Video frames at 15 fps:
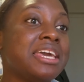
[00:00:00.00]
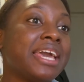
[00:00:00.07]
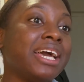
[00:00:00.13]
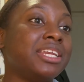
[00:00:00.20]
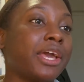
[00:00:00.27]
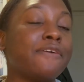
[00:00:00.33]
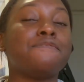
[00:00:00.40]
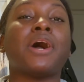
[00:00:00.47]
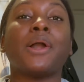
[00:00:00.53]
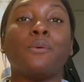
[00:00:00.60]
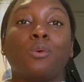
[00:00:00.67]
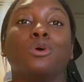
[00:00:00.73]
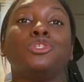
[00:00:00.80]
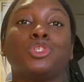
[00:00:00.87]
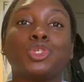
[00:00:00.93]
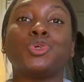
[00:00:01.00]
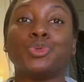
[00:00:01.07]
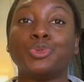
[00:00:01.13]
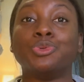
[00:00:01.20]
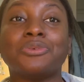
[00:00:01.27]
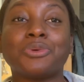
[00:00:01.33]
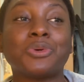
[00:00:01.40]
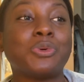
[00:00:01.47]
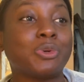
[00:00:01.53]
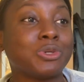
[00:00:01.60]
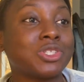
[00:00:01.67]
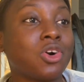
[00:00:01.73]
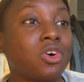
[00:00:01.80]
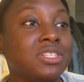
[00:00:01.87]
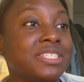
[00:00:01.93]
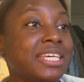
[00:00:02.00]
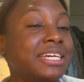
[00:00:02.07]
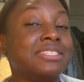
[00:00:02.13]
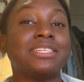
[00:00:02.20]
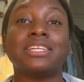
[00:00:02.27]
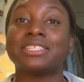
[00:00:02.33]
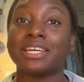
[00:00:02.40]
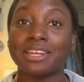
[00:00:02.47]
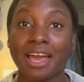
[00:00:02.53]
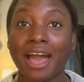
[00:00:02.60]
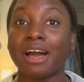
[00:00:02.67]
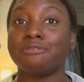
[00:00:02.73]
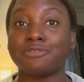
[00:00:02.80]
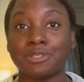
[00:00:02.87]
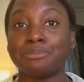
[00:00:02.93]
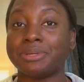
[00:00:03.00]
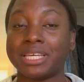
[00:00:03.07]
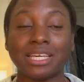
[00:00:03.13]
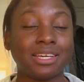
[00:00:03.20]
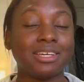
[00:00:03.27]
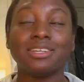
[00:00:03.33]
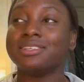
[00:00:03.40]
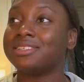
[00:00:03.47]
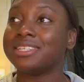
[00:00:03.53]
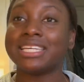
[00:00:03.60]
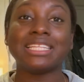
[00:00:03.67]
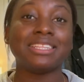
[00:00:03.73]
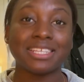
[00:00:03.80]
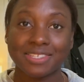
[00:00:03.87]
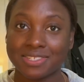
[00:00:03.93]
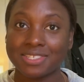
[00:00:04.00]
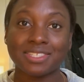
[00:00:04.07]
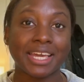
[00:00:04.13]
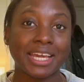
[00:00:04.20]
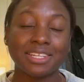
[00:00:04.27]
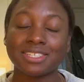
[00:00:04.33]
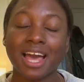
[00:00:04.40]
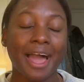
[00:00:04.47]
and if I want to record content, it's gonna have to be in this state.